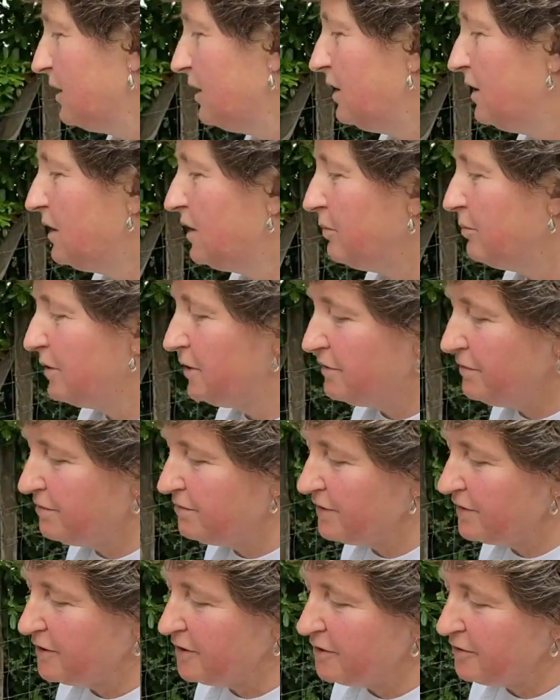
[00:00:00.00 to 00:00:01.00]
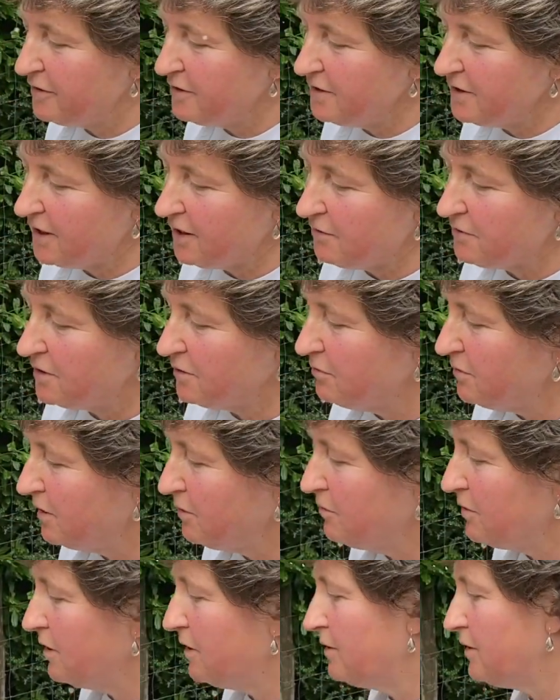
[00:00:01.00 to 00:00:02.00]
little bit of fear and doubt in
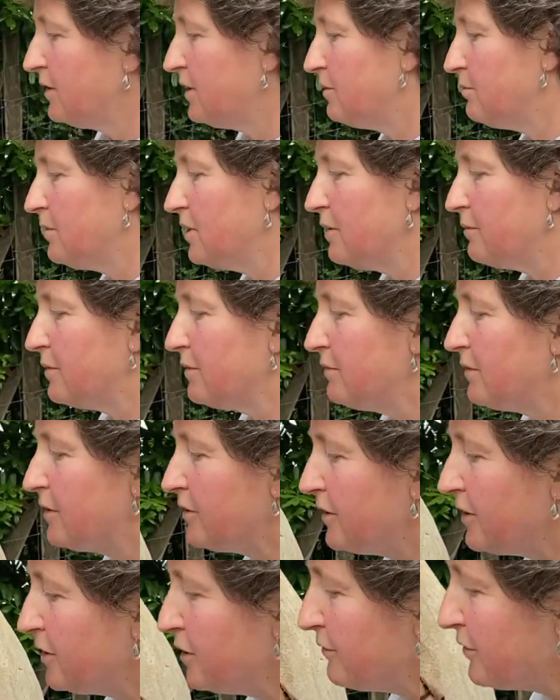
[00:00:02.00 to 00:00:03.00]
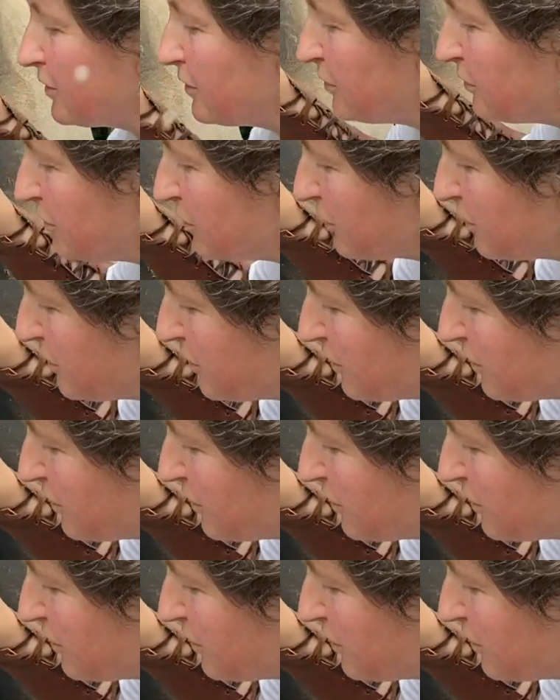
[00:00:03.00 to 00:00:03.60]
my mind that it might be very overcooked.